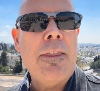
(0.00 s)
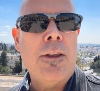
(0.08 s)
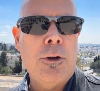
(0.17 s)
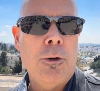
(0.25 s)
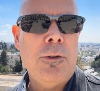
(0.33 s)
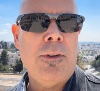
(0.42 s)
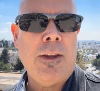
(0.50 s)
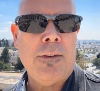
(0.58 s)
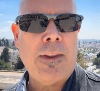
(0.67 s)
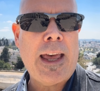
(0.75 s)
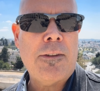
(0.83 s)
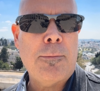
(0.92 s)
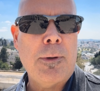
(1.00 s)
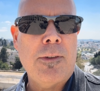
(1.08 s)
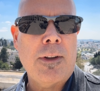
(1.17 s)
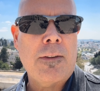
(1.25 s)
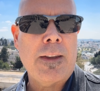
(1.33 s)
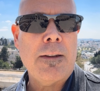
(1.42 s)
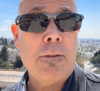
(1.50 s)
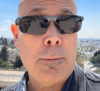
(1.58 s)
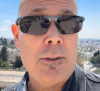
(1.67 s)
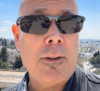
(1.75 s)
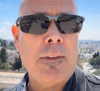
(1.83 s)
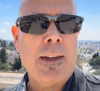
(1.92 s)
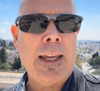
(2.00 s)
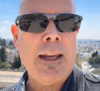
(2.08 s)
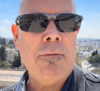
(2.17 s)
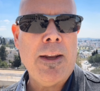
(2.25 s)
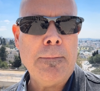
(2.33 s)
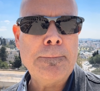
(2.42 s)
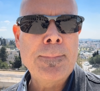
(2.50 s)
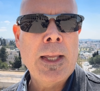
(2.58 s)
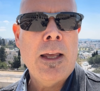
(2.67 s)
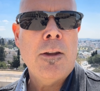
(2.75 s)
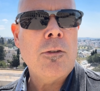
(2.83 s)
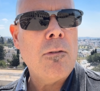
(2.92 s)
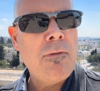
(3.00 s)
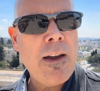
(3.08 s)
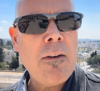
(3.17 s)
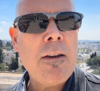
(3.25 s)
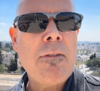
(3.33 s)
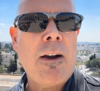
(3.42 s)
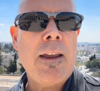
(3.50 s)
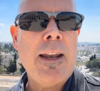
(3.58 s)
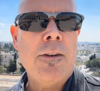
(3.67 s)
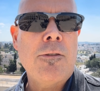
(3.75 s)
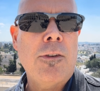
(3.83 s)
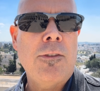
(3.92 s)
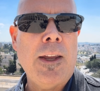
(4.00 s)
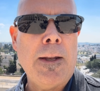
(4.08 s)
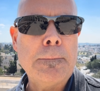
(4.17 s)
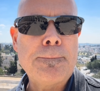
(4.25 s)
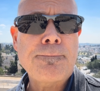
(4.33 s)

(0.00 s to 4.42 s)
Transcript: the Houthis that specific evening. So very, very interesting.